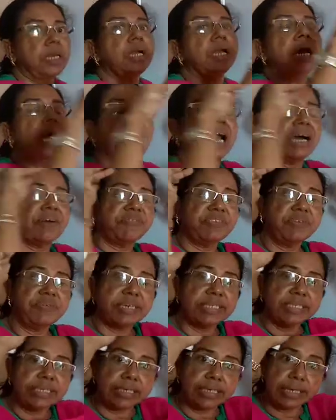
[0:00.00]

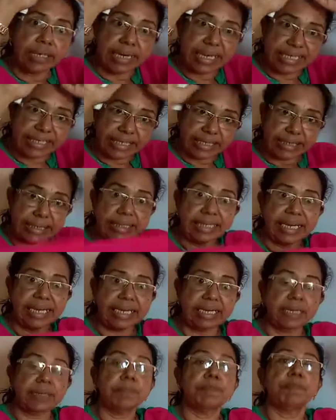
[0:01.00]
afterwards it rests
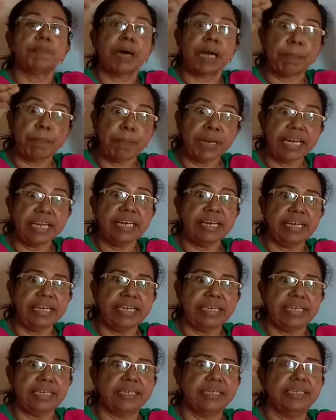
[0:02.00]
there
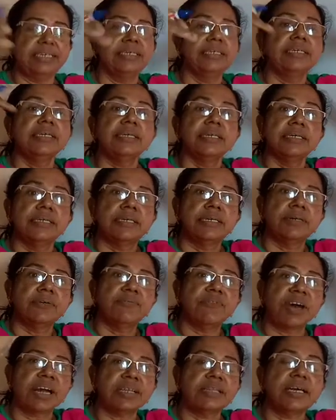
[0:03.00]
permanently,
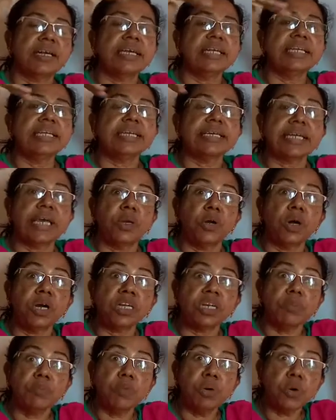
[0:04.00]
further it
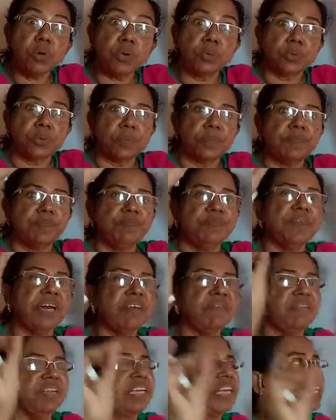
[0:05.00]
cannot move,
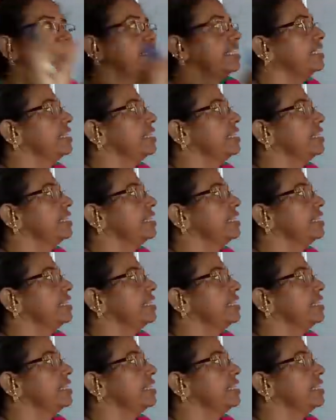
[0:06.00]
then we can say